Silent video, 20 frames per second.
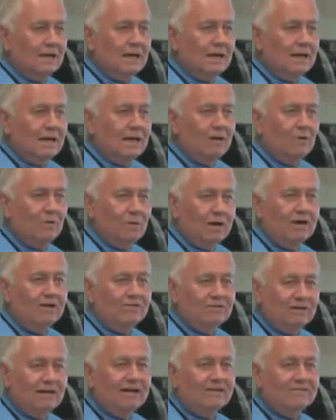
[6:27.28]
And it
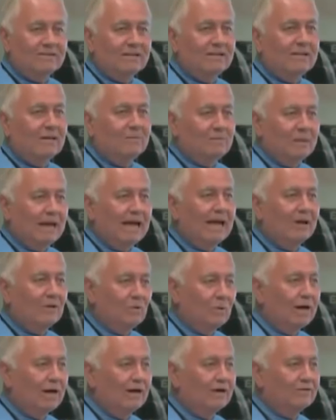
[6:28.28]
weighs less than the pan
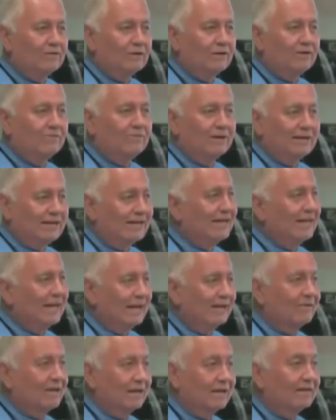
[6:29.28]
weighs if it didn't
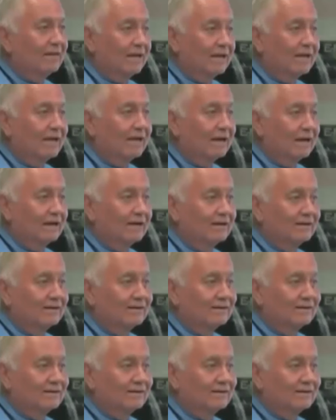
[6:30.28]
have anything in it.